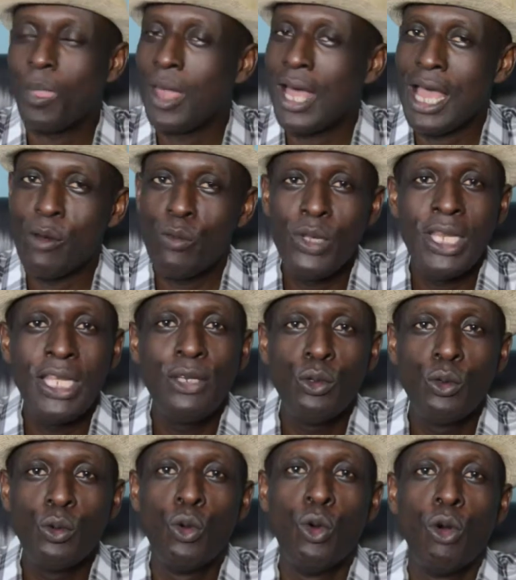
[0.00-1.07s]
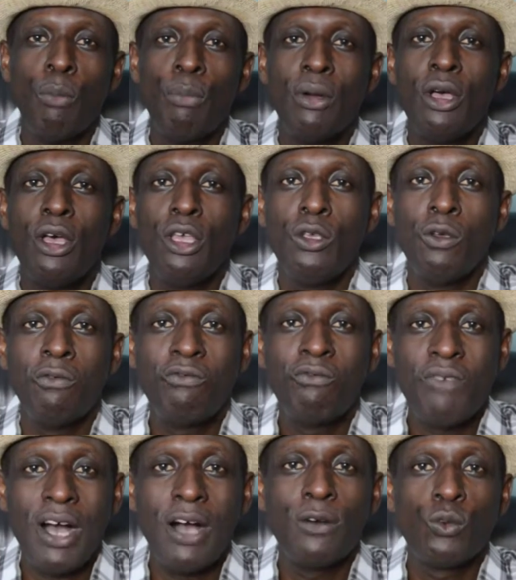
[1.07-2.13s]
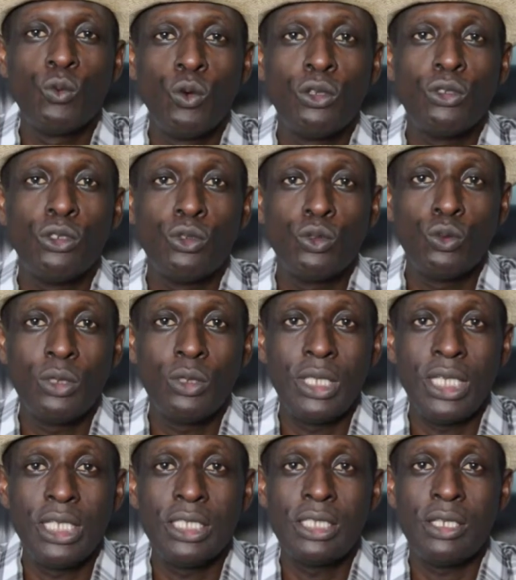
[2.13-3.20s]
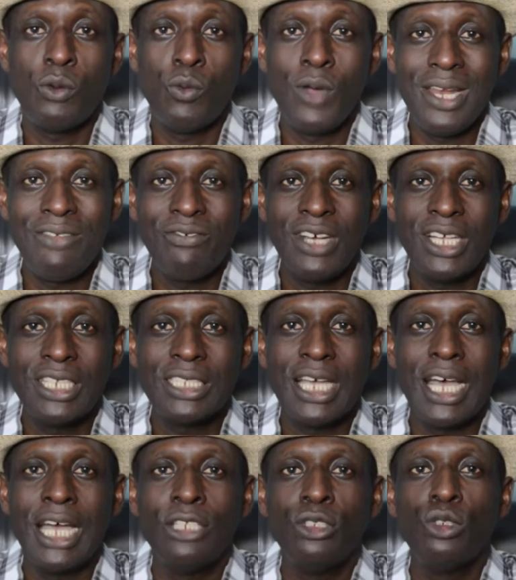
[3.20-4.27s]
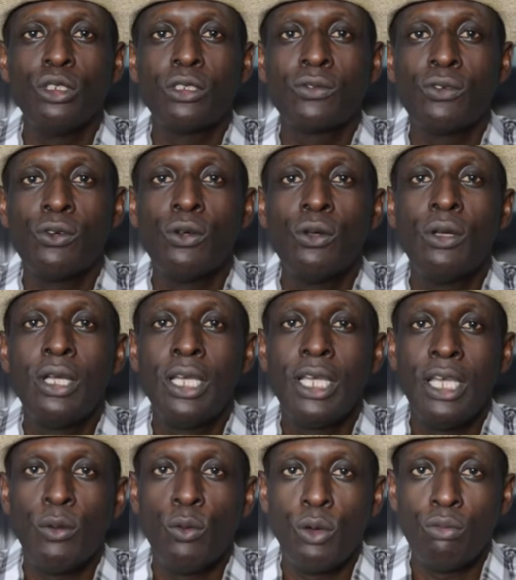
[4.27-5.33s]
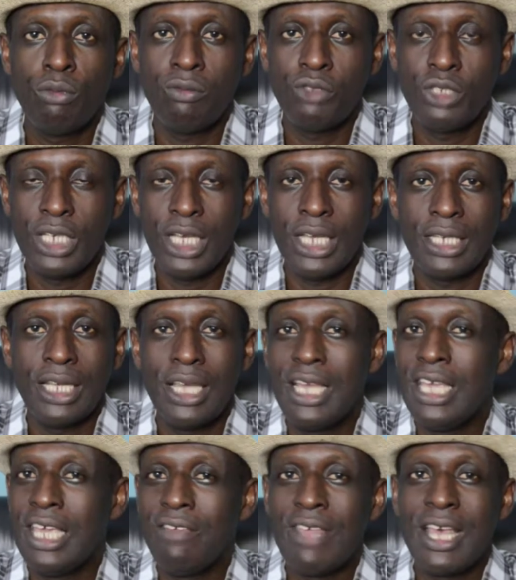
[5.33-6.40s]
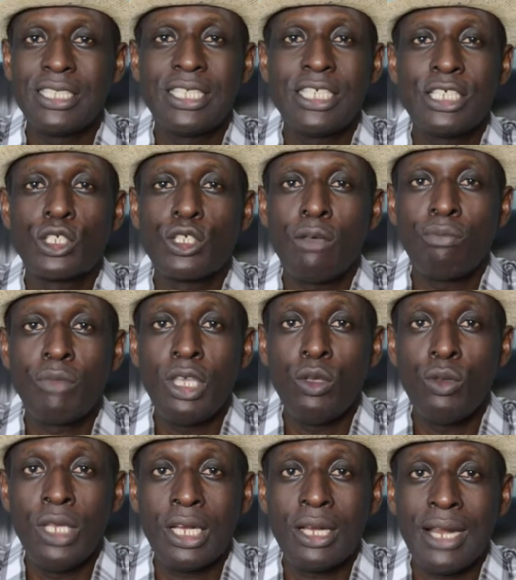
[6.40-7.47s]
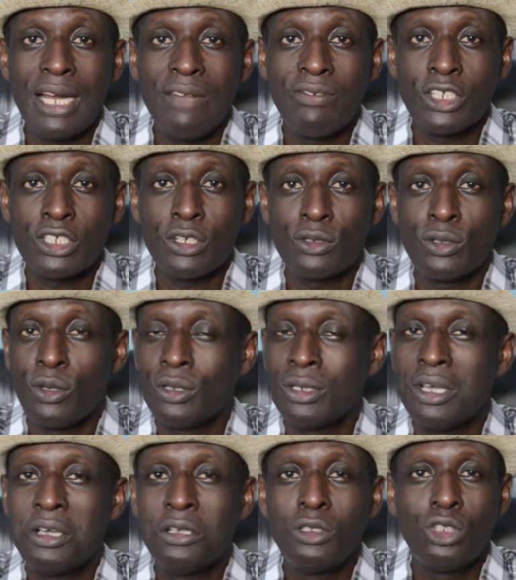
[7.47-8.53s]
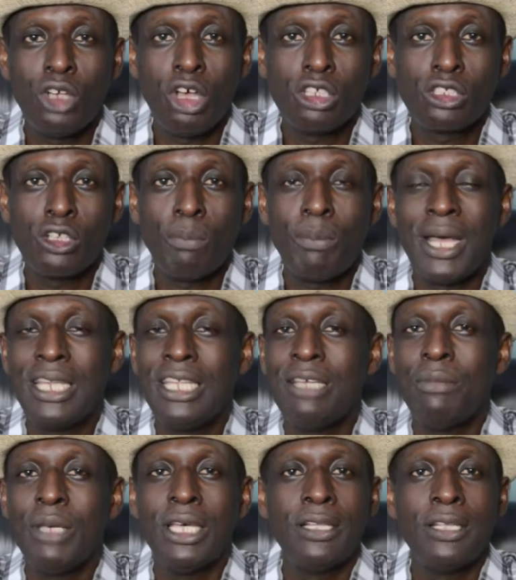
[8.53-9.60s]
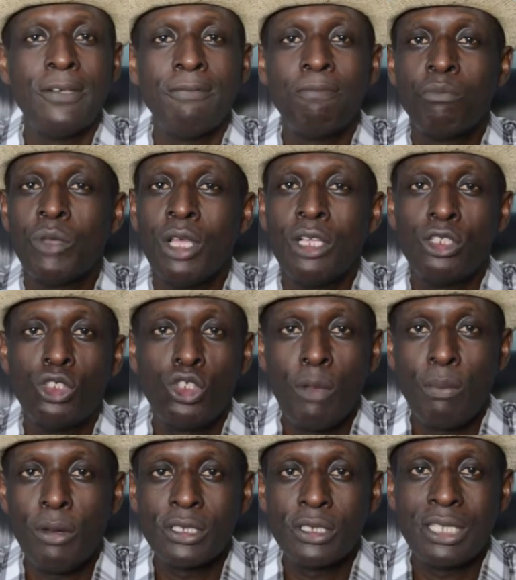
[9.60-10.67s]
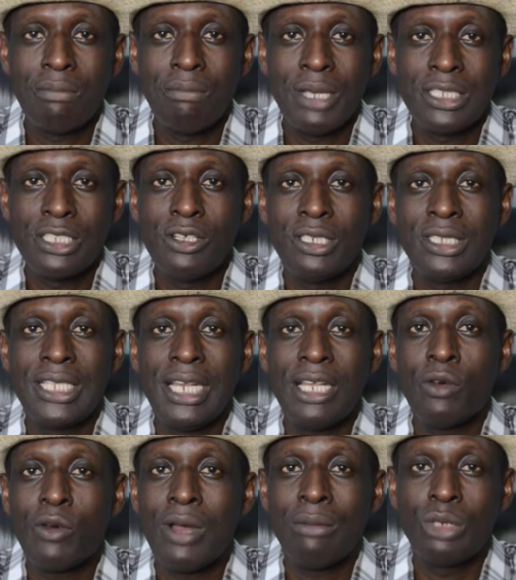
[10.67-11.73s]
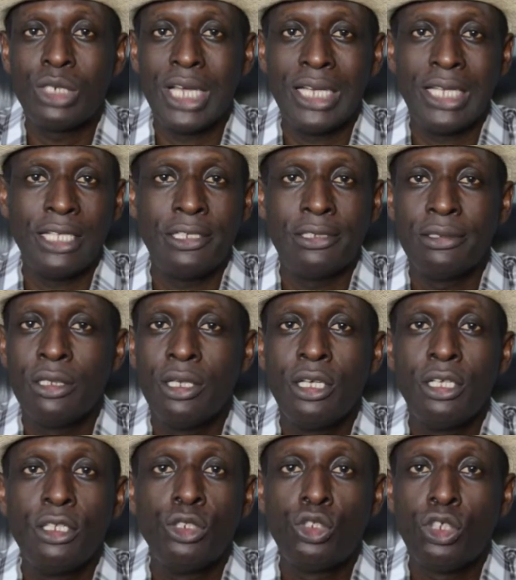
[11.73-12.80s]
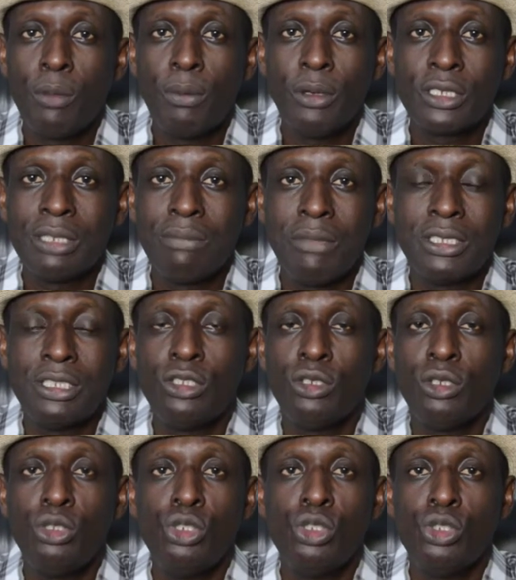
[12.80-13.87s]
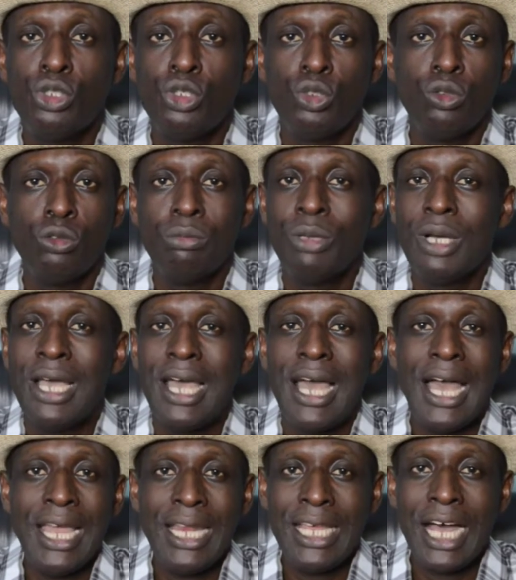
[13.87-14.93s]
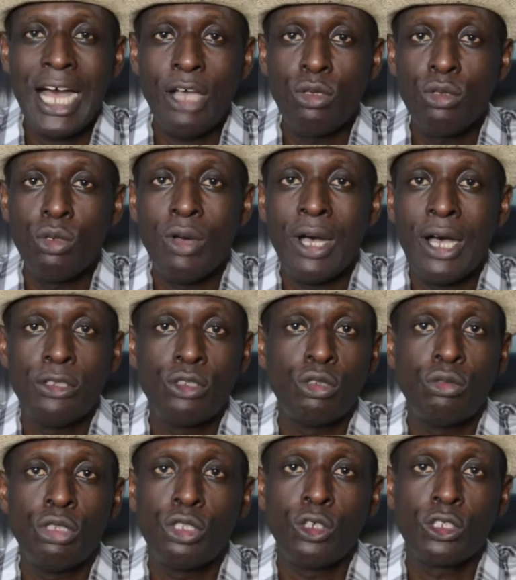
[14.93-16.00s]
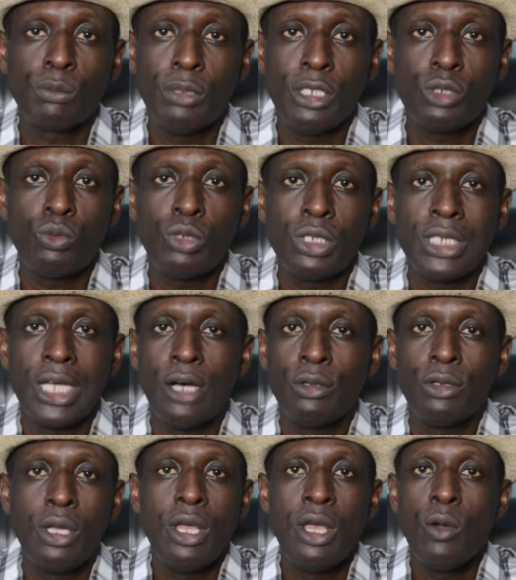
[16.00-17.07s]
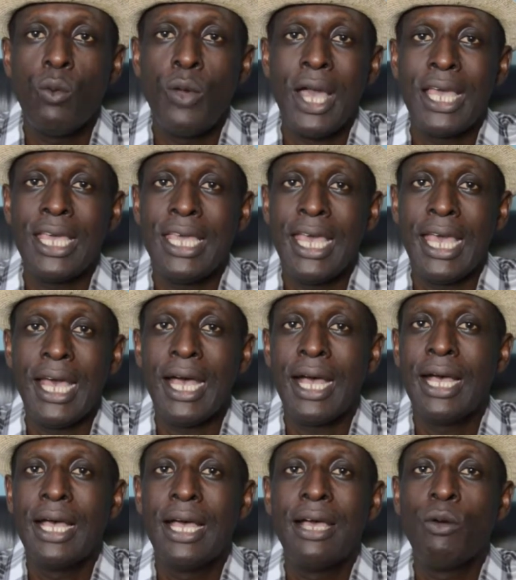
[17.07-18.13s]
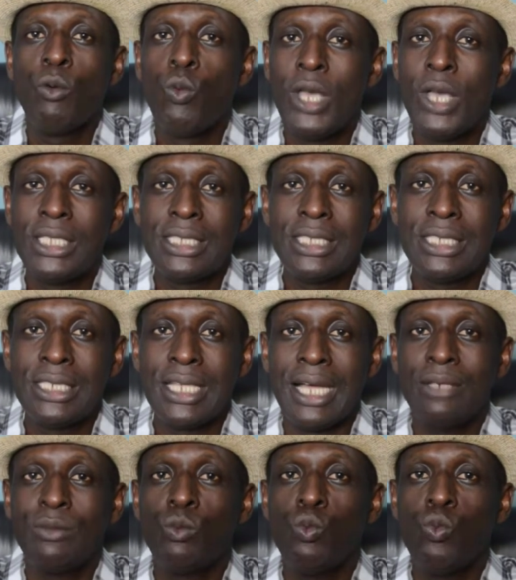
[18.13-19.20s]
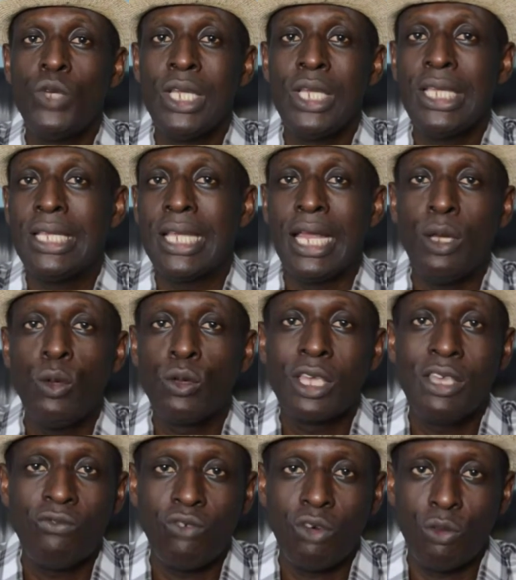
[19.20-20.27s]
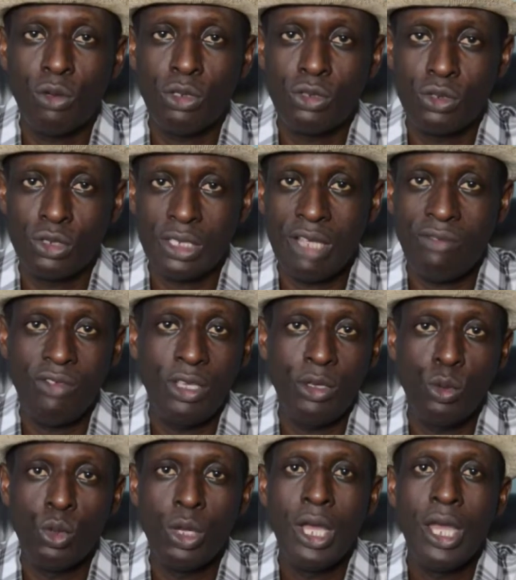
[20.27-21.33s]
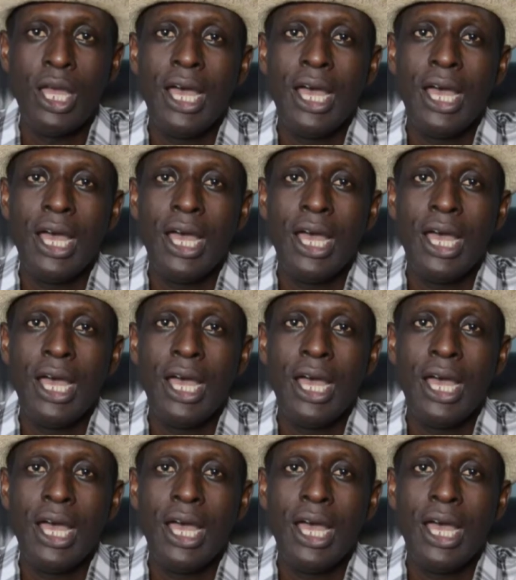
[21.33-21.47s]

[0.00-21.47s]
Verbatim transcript: I really do hope you found one or two things relevant and useful in what we've shared. If there's still something you need clarifications on, draw us up an email, drop us a message on the Telegram channel, drop us a message on YouTube. Anyhow, you know how to reach us. Please reach out. We are here waiting and willing and looking forward to serving you.